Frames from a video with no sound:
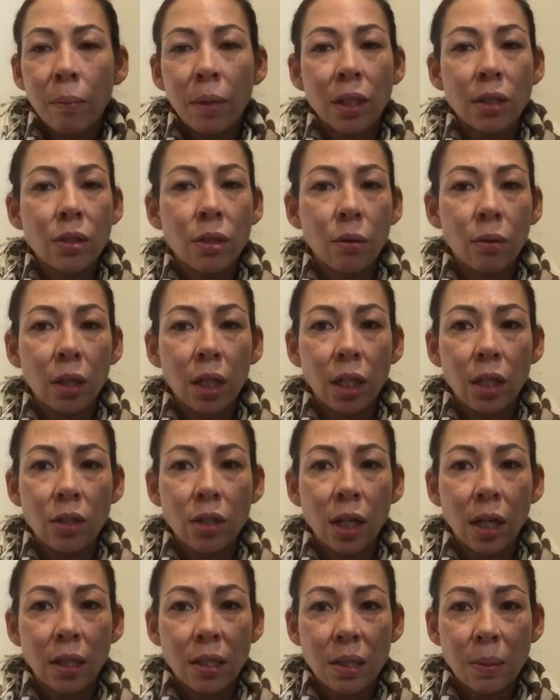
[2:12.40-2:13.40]
Make sure that you
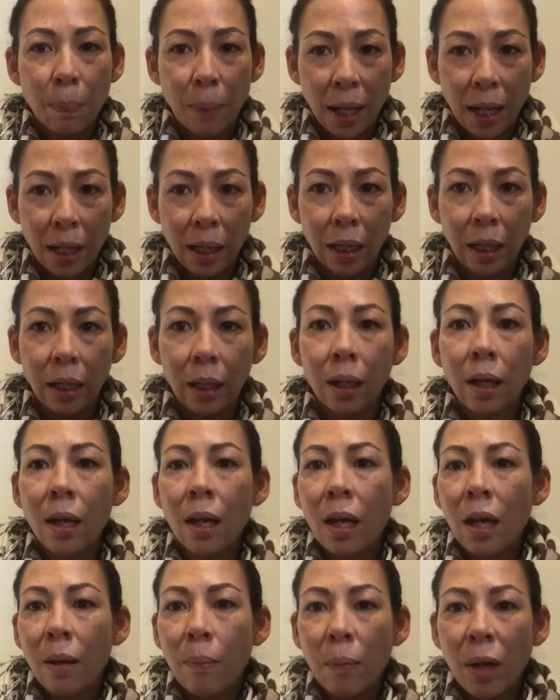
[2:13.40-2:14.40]
check spelling.
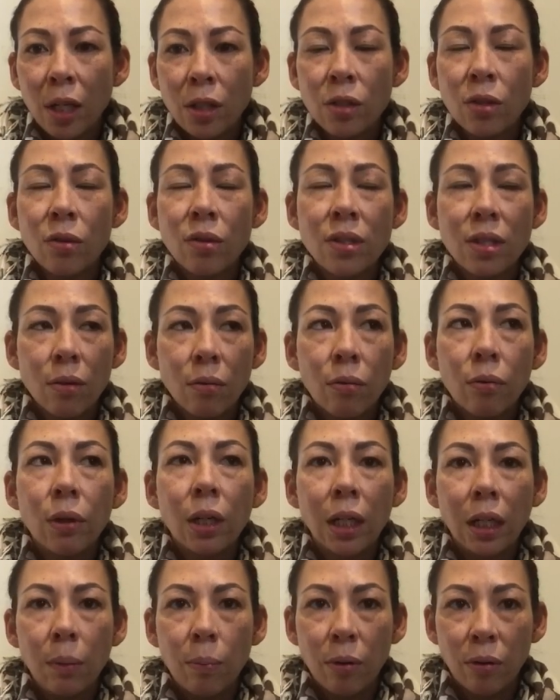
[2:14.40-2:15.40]
Make sure it's a
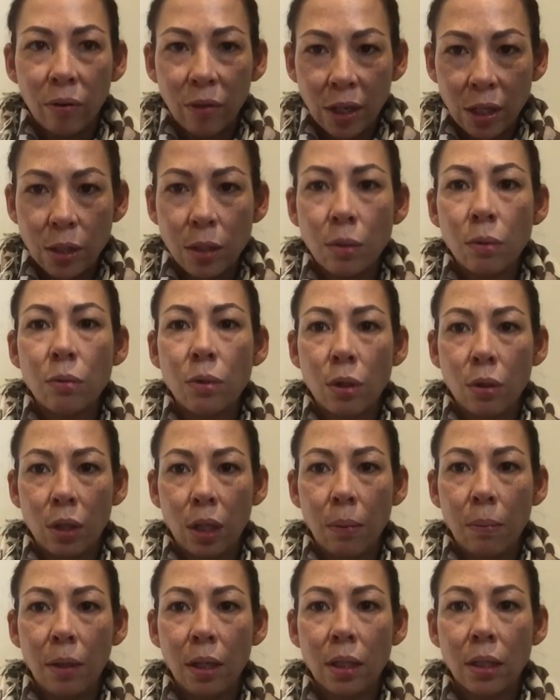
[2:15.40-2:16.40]
really professional
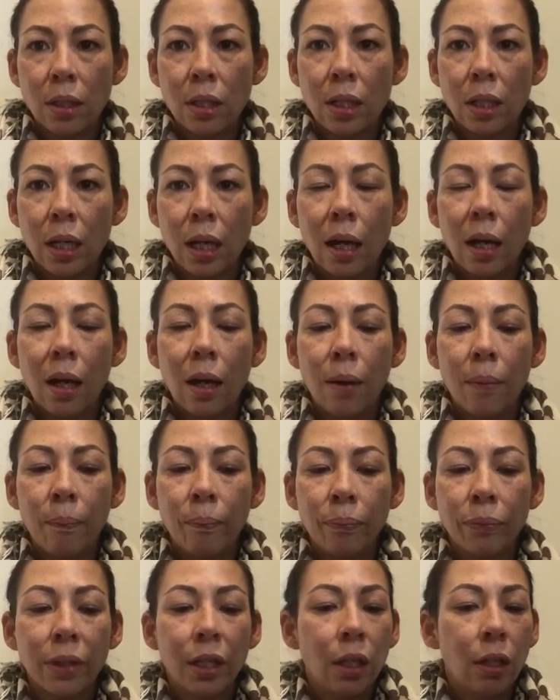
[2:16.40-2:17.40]
document.
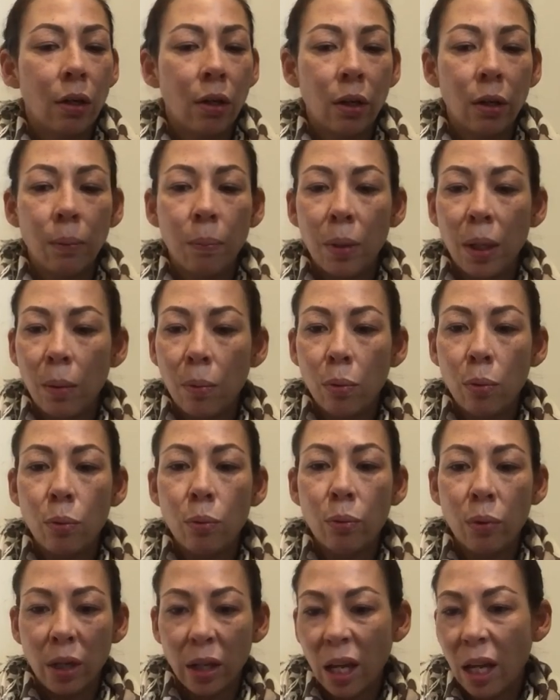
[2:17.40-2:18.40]
You know,
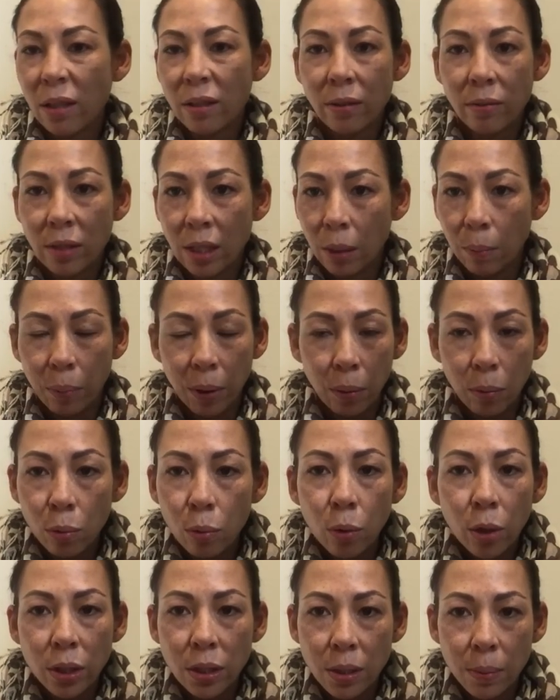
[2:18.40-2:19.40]
people, as I've said, people
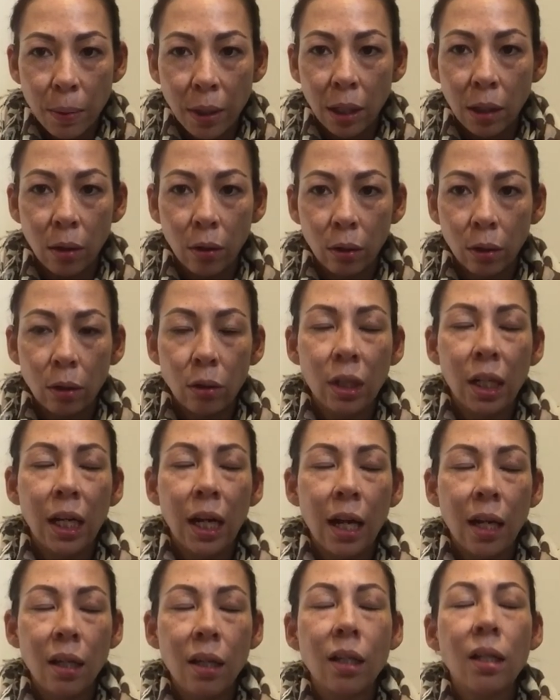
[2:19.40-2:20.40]
won't spend long looking
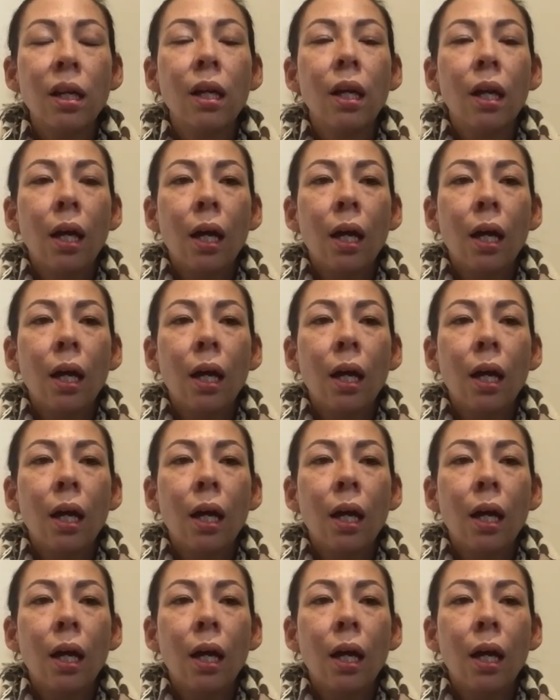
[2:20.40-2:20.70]
at it.